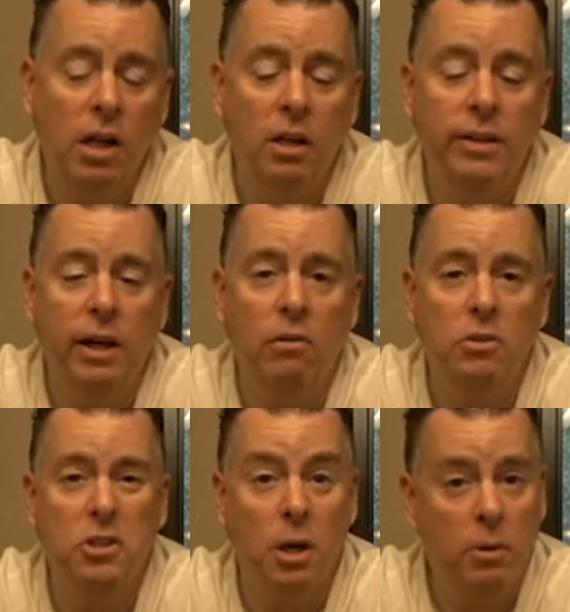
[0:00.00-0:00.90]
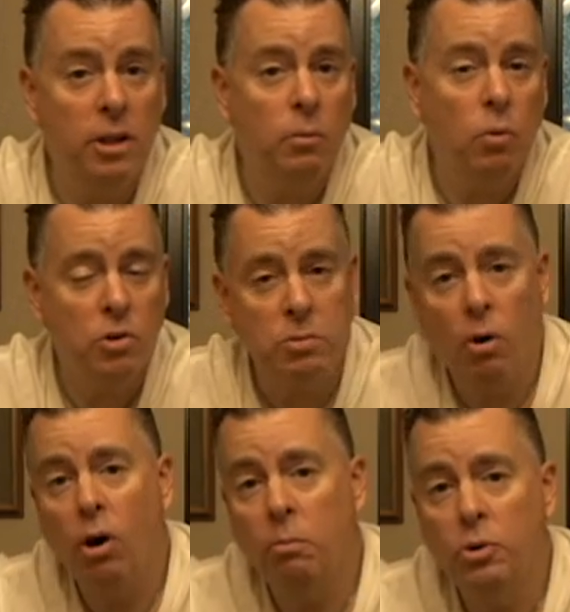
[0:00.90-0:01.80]
Now, some of them were
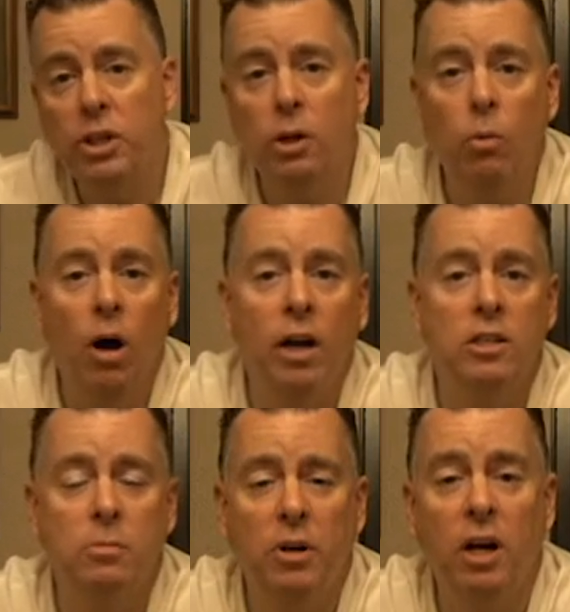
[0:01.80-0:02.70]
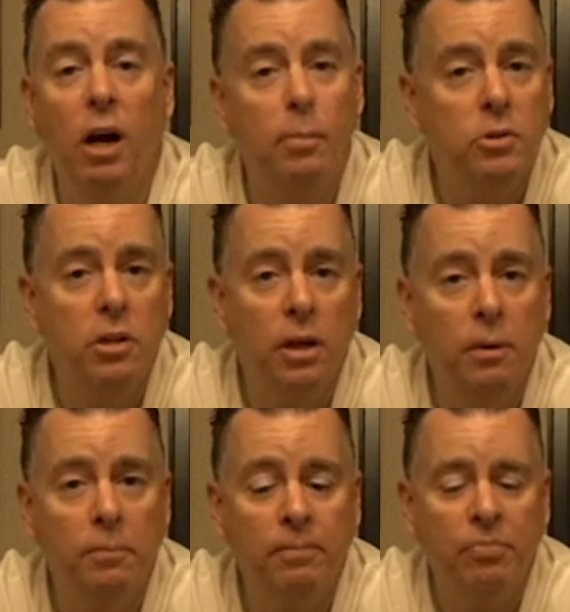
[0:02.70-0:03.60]
small boutique wines, but a couple of them,